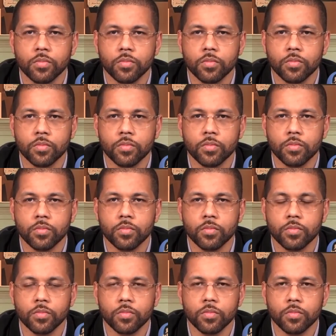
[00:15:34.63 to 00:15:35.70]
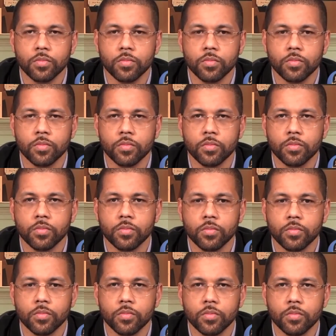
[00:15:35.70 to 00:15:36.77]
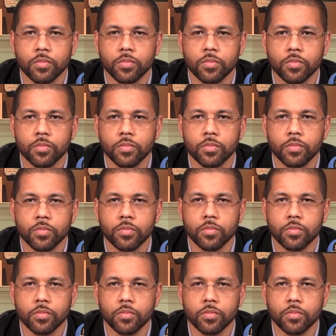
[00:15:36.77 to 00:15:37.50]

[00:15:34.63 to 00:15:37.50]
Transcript: (silent)